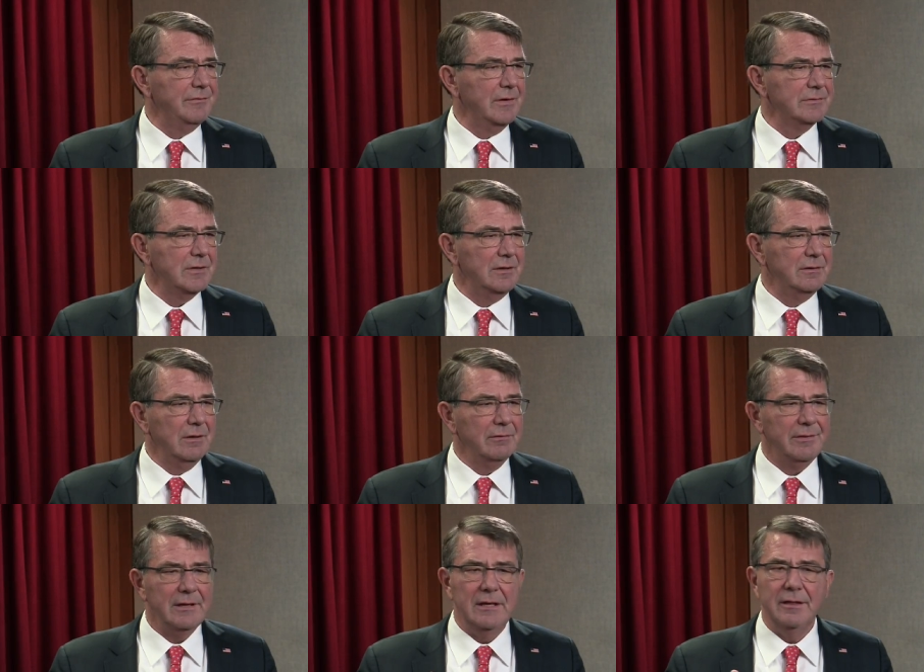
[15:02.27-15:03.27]
Defense. I
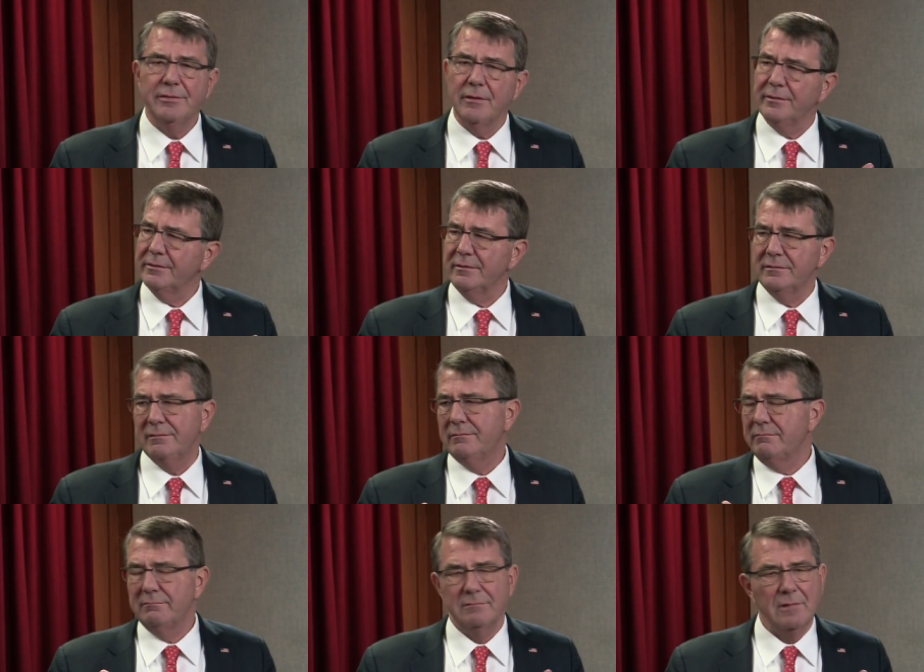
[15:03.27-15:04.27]
don't think he thought the
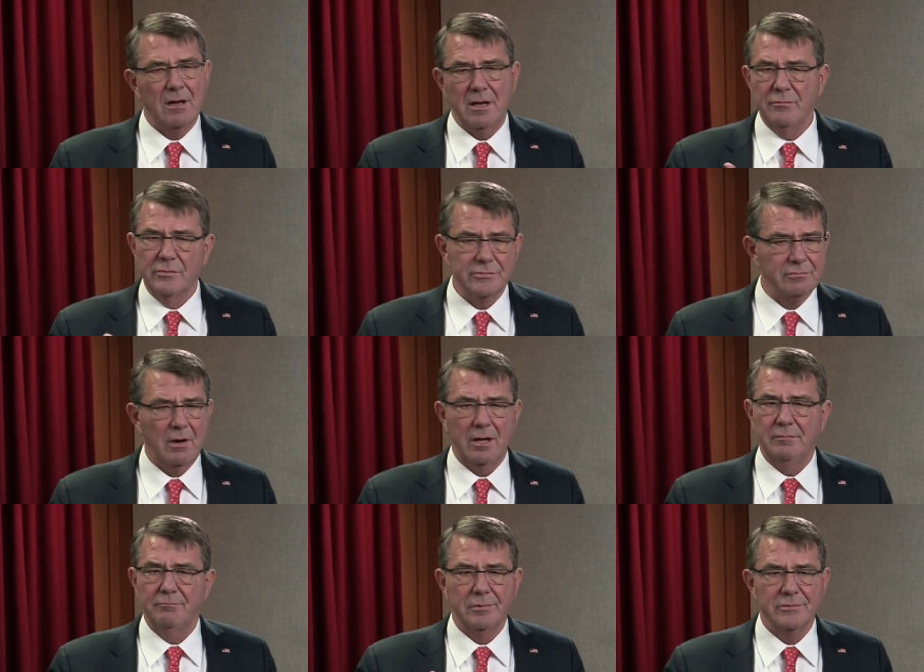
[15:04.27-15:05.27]
time was
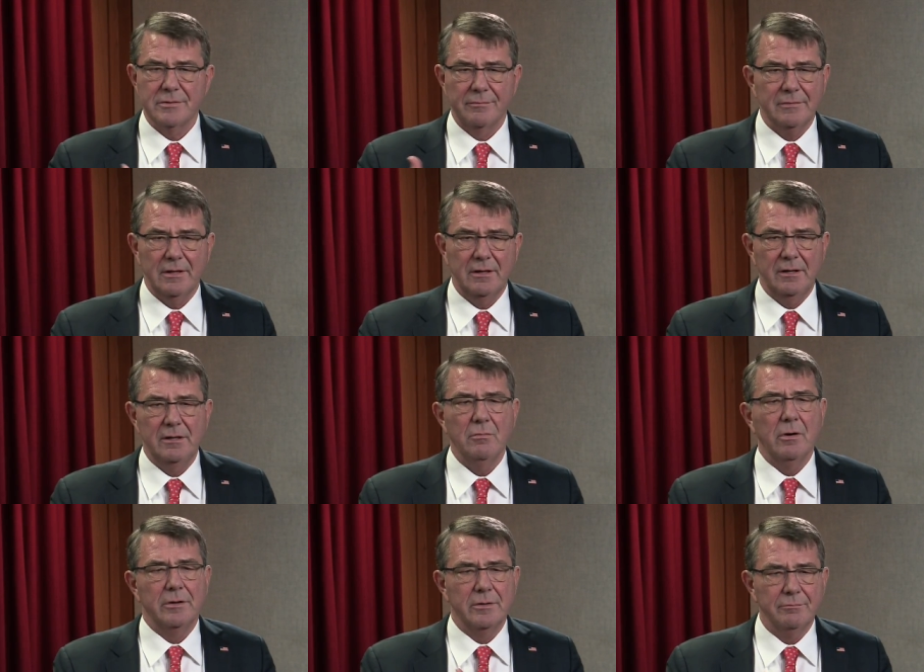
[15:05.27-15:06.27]
ripe or something, and he
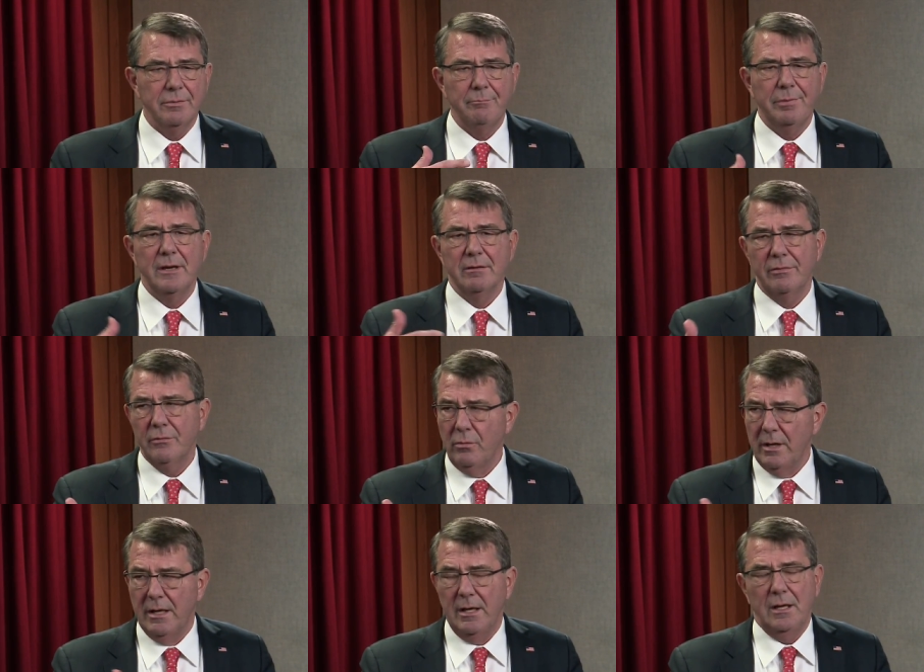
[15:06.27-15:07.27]
wanted to prepare the
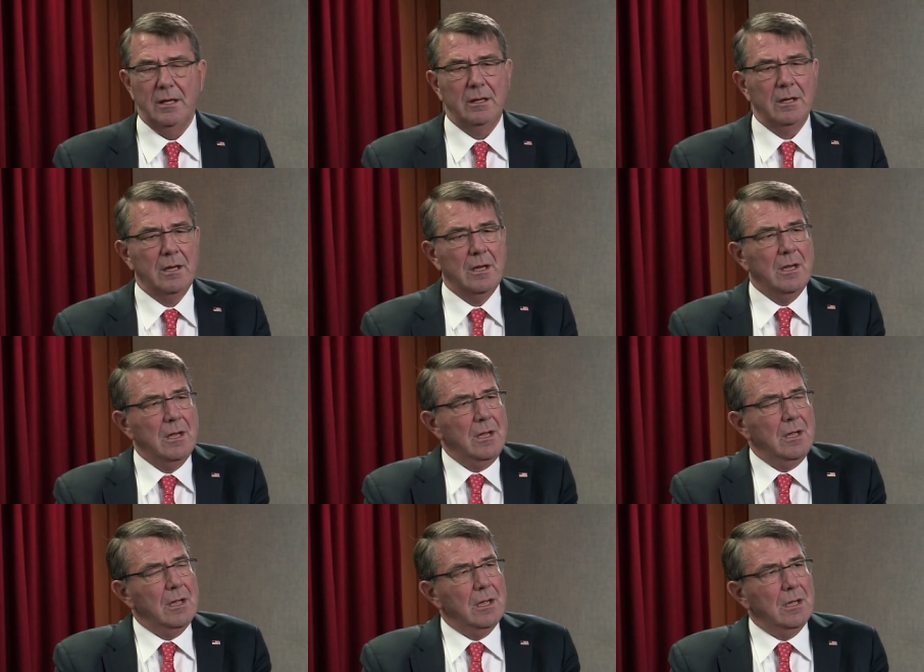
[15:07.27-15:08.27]
way.
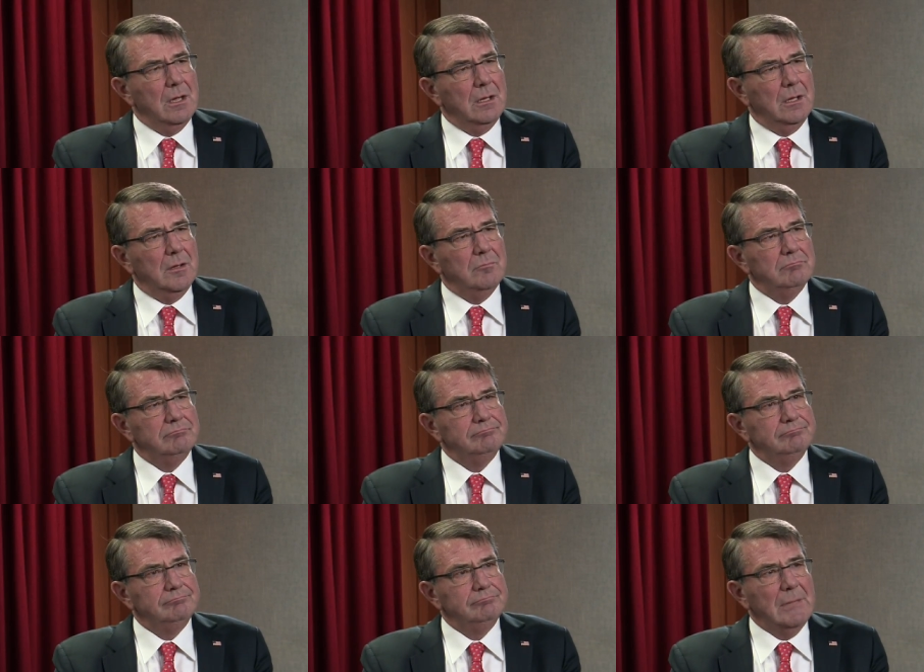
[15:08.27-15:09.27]

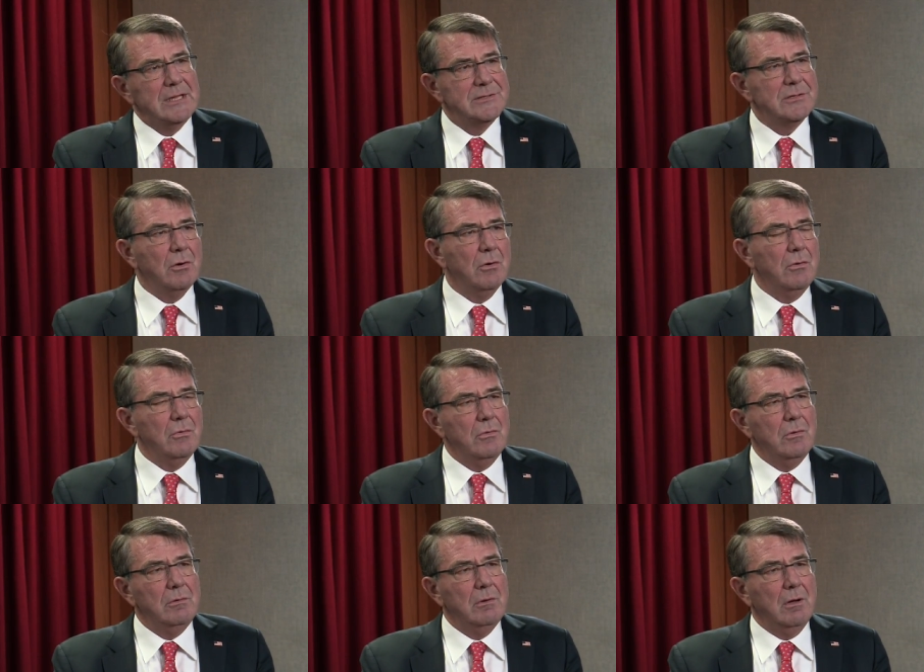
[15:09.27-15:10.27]
Um, and
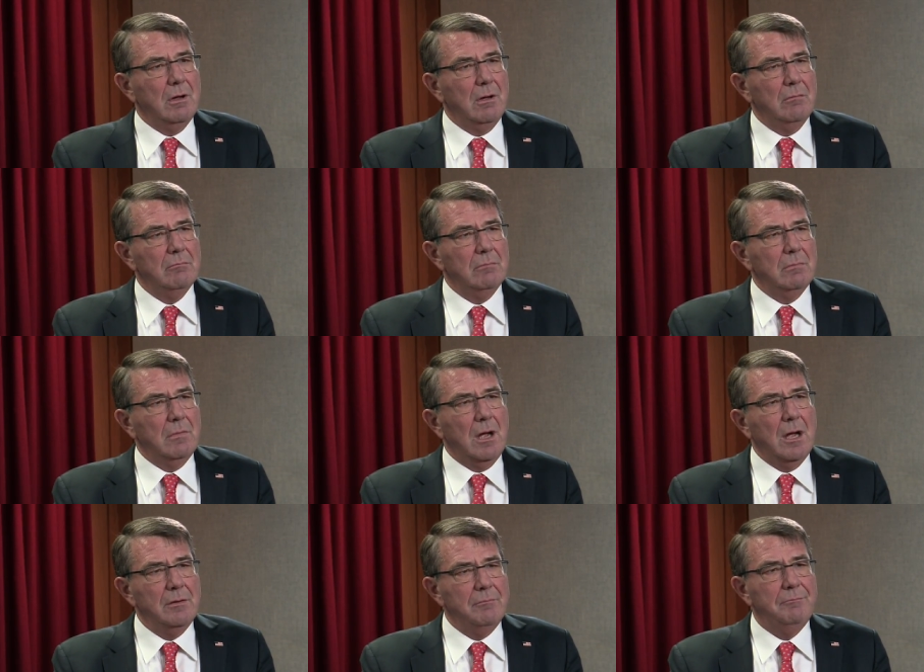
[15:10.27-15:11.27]
so um,
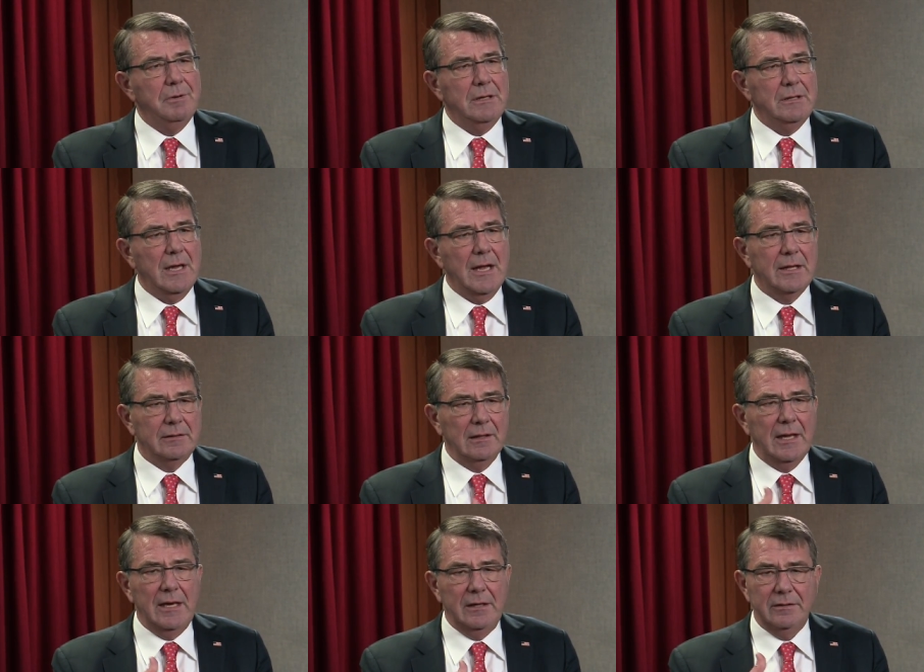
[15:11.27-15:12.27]
I began
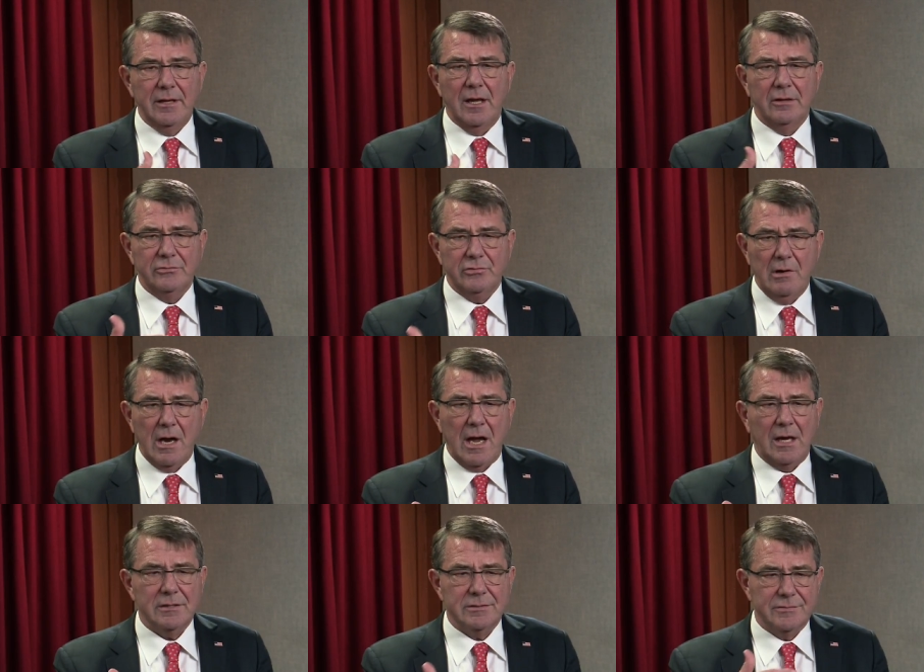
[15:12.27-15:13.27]
laying down
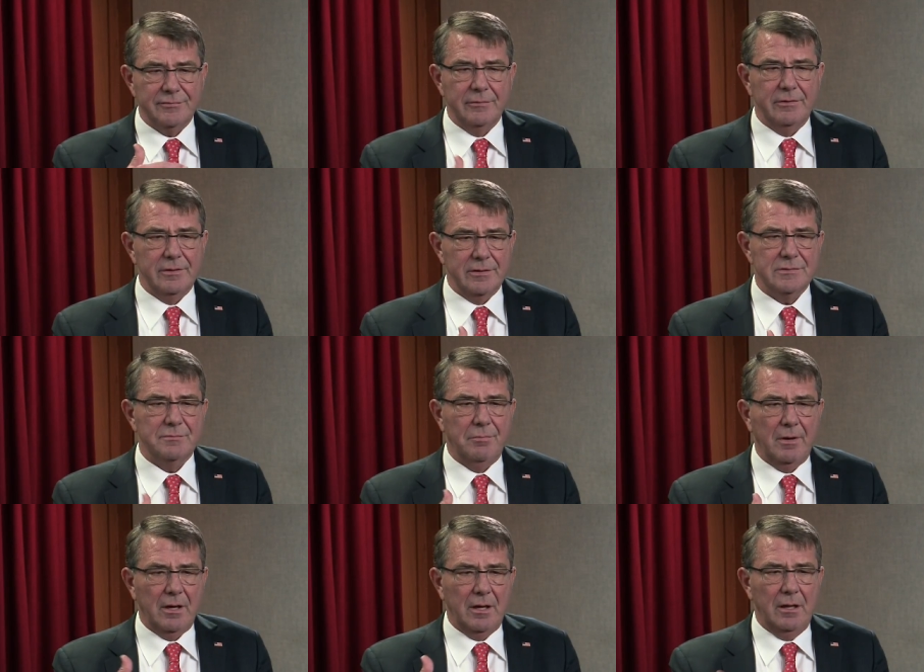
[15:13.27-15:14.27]
tracks for this
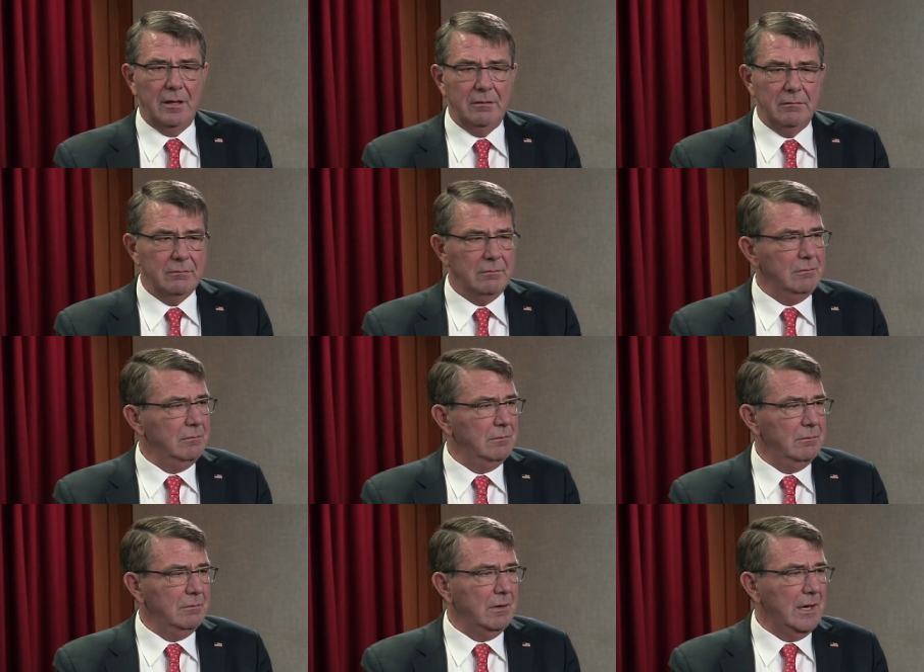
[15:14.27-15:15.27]
by
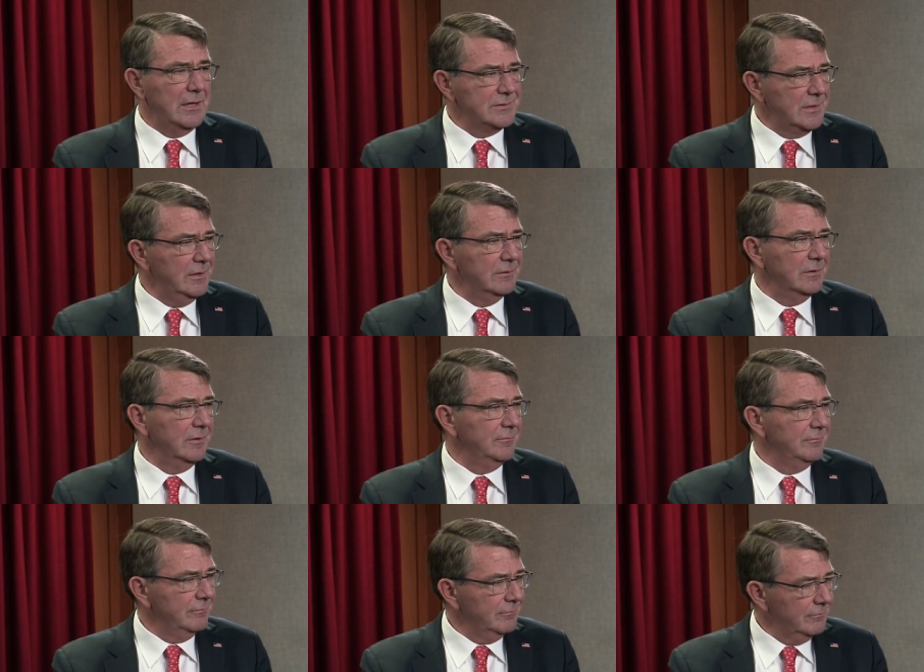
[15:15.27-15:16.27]
asking the